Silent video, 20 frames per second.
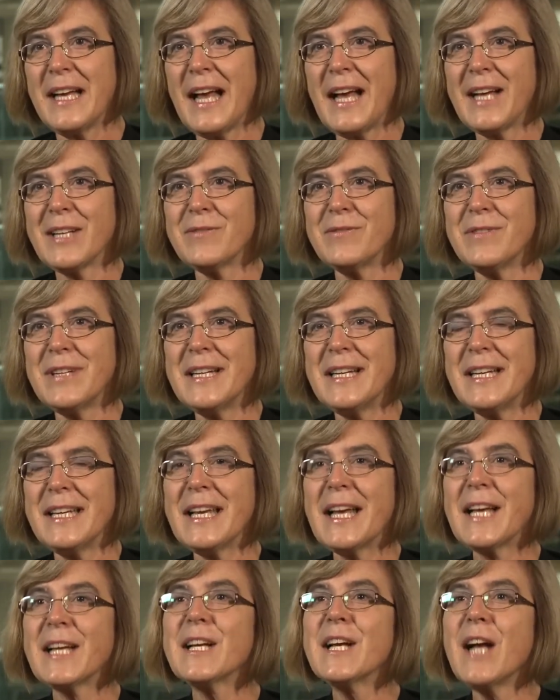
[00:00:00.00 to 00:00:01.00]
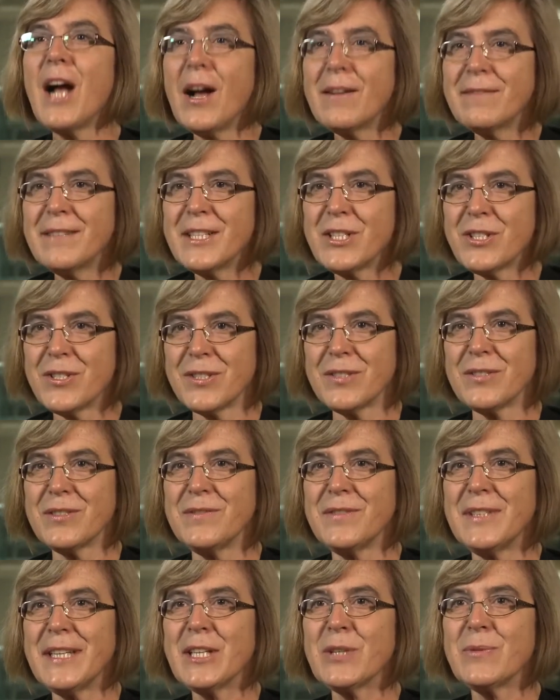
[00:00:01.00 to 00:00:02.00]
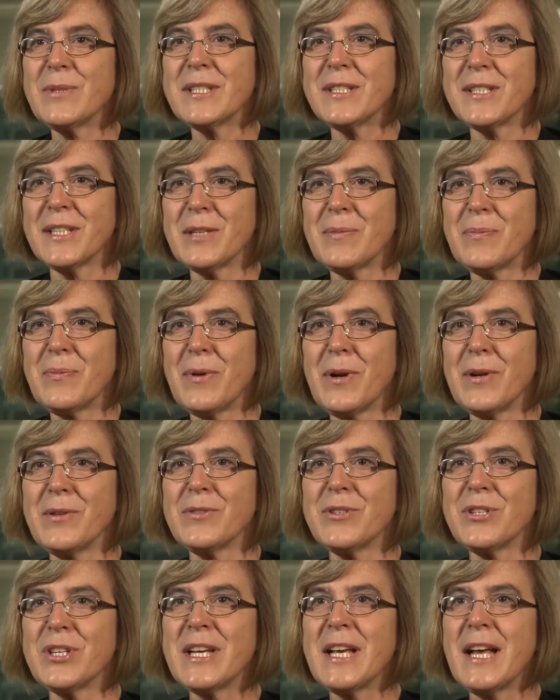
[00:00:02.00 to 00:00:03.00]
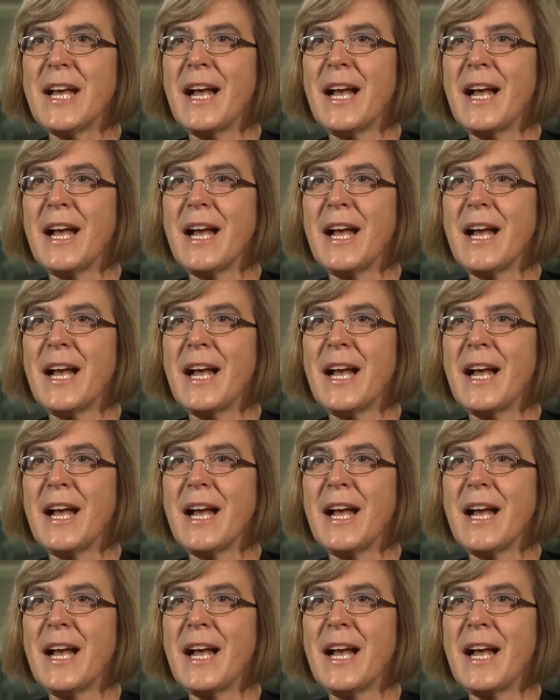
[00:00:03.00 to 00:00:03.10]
and really encourage a sort of linguistic approach